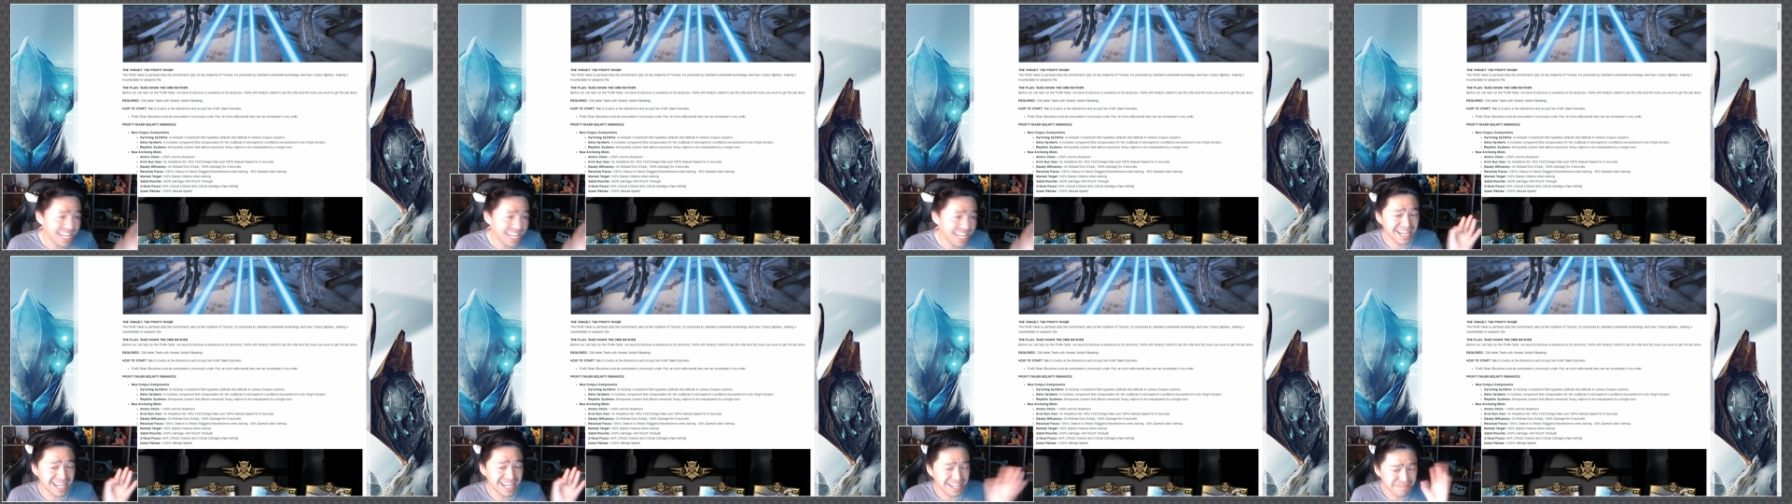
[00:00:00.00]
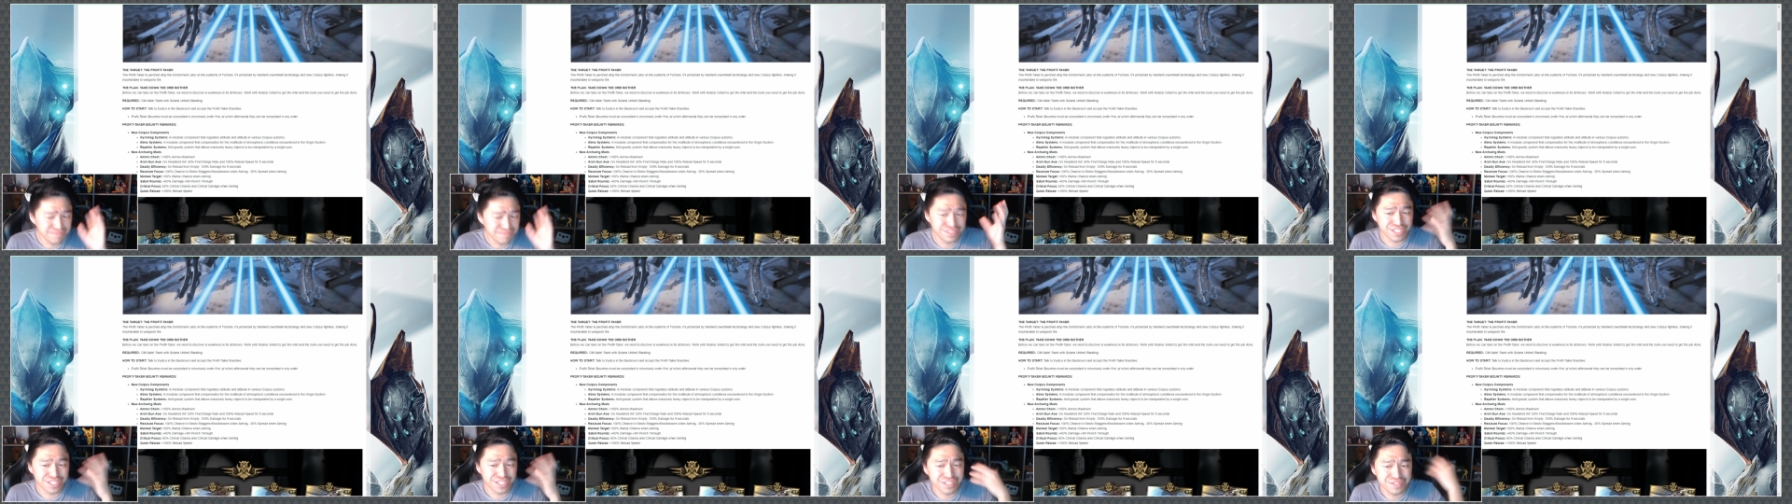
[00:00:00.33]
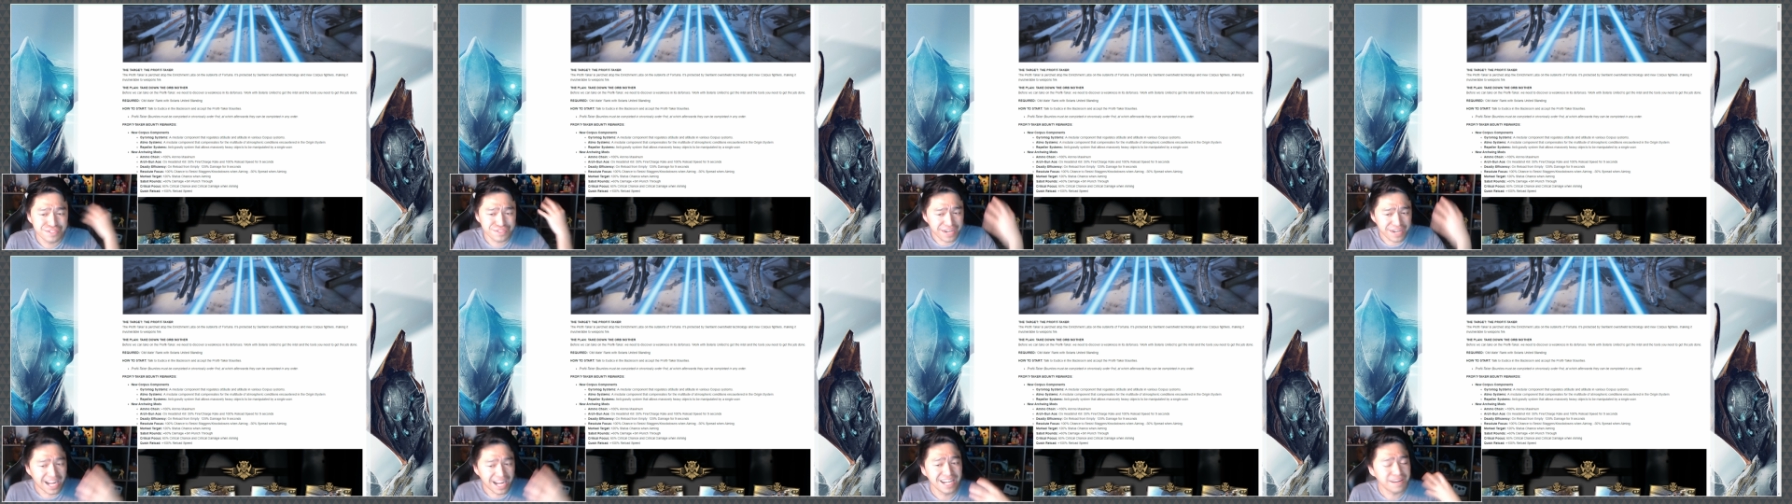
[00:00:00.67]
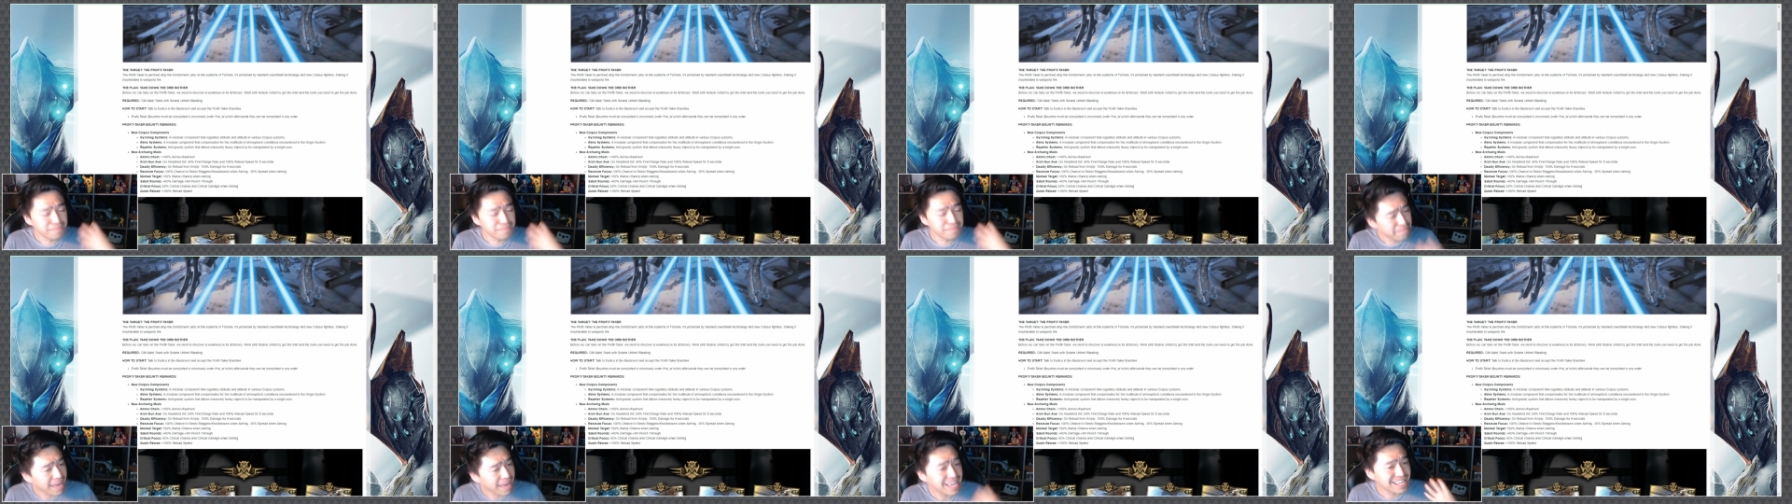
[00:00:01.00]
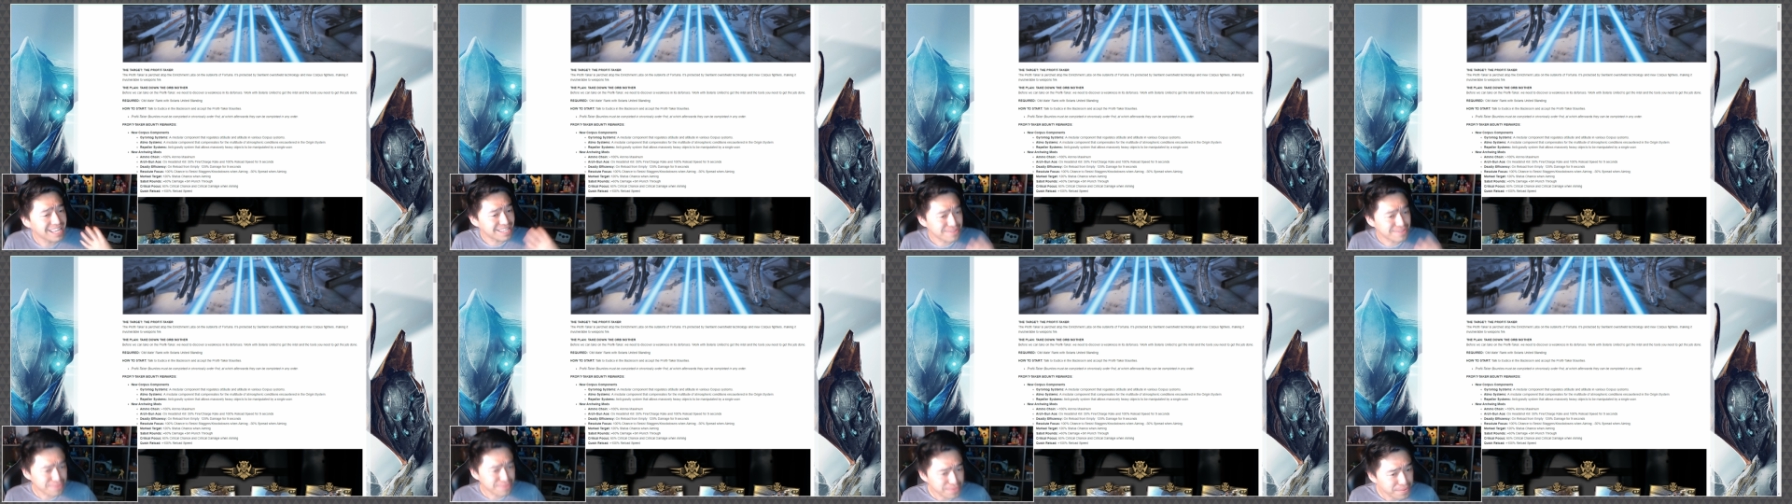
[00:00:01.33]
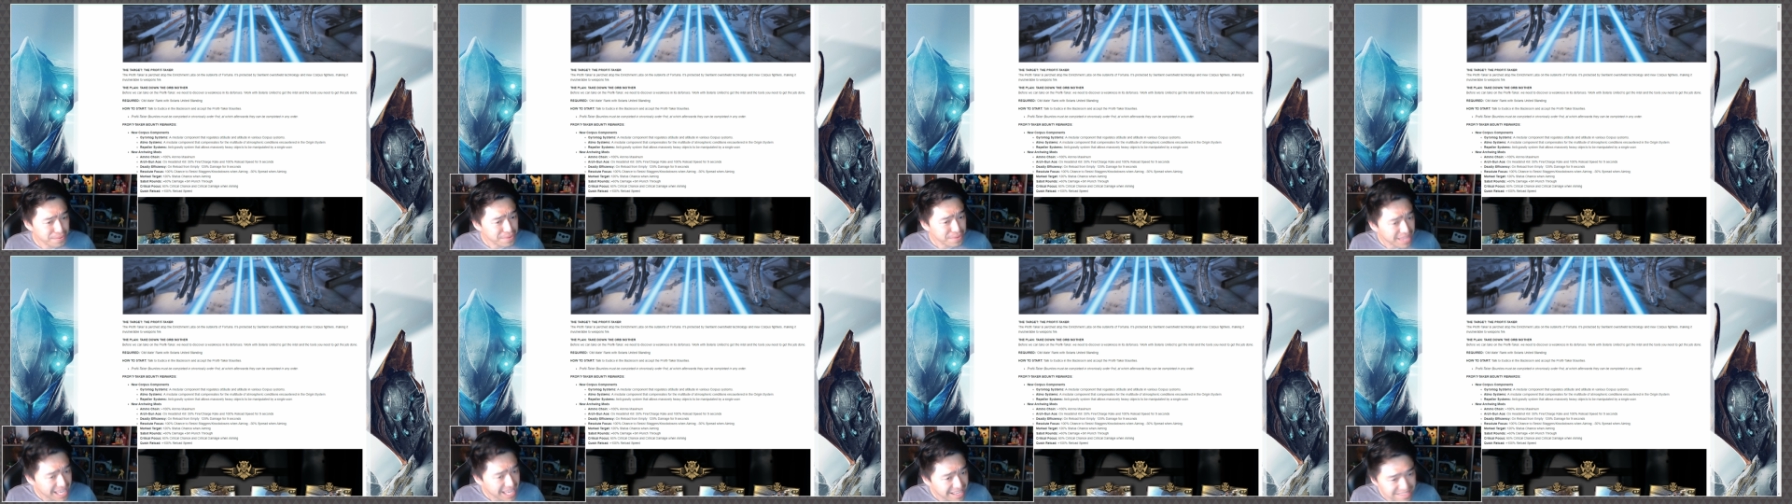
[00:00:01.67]
and I'm just trying to make it
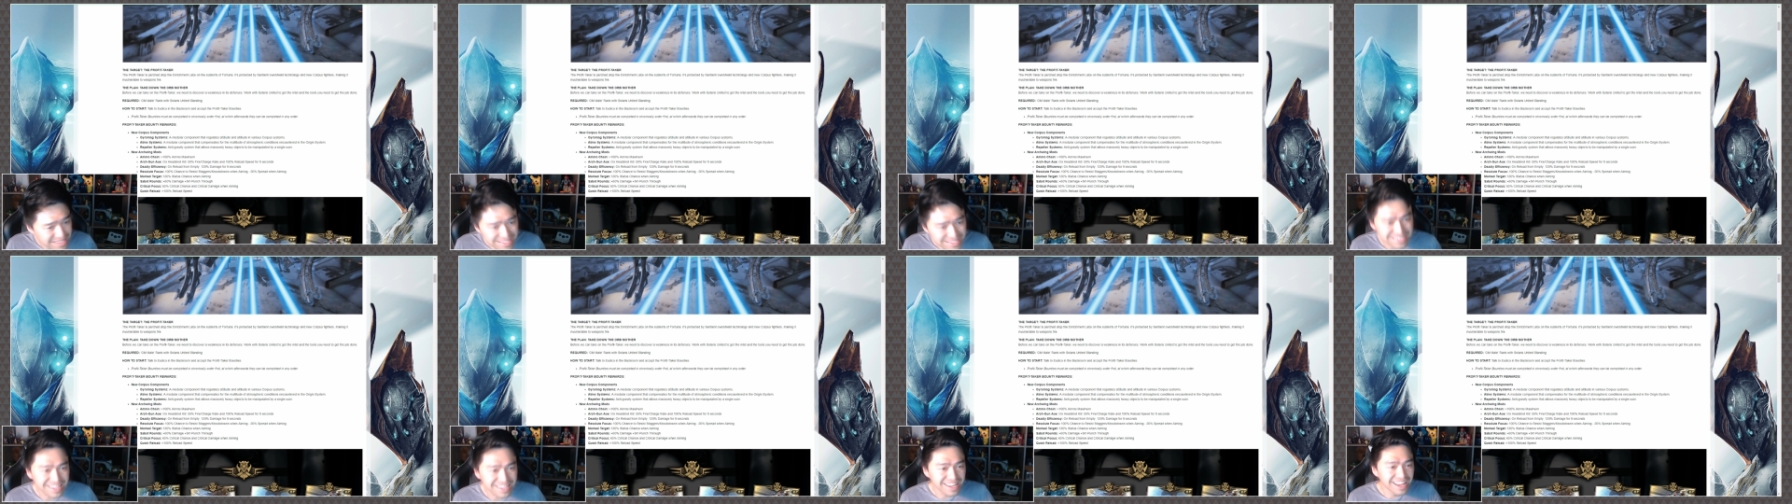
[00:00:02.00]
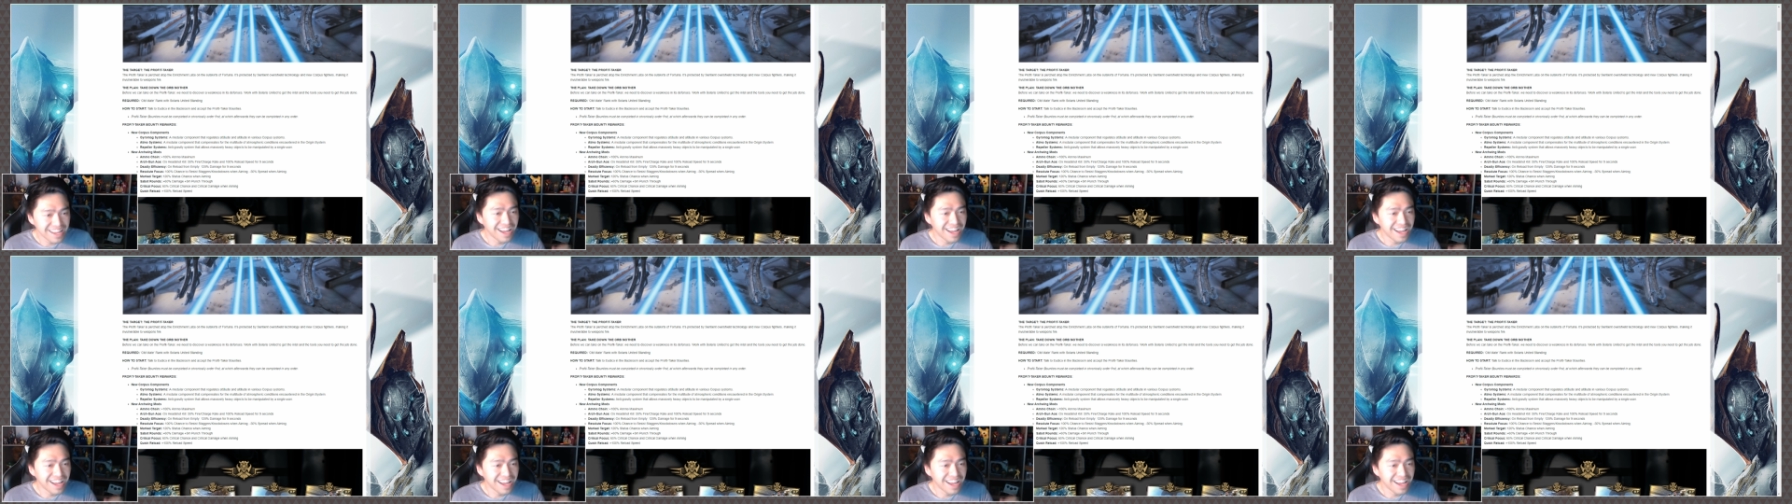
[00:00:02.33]
through this.